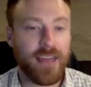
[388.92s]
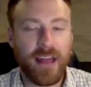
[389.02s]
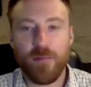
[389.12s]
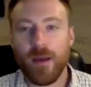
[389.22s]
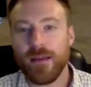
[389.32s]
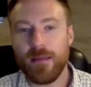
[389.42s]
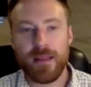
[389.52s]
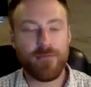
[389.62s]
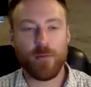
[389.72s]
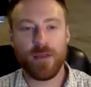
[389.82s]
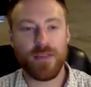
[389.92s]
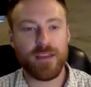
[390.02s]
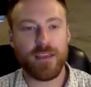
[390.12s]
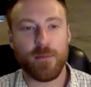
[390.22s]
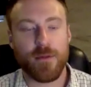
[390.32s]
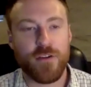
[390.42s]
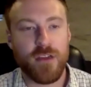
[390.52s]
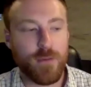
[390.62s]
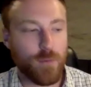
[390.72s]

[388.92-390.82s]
and that's why, I mean, even within DealMachine,